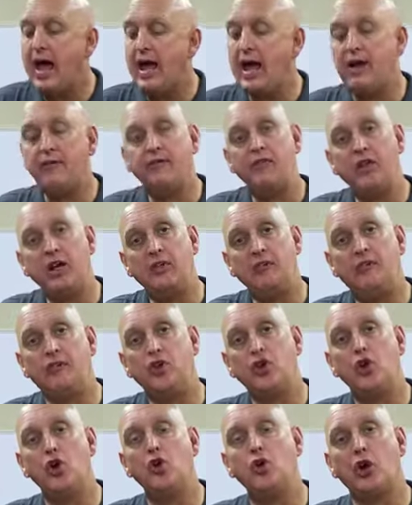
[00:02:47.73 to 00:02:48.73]
if
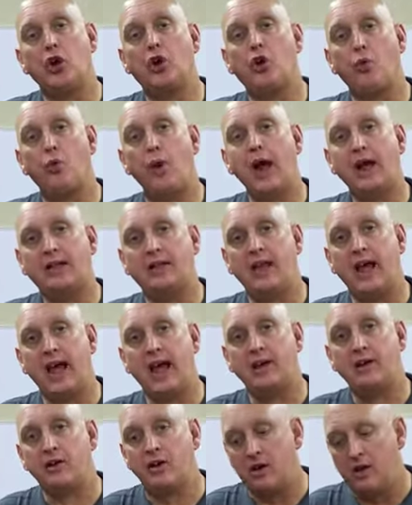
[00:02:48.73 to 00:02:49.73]
you don't correct
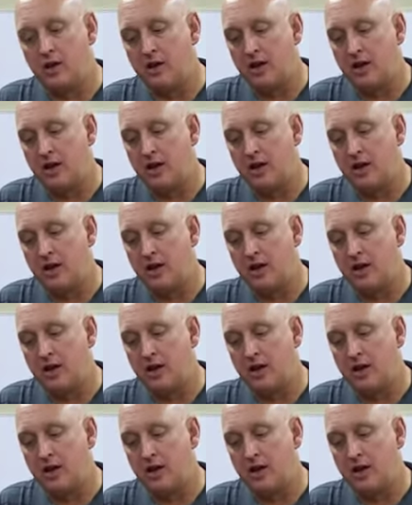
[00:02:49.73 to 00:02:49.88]
that,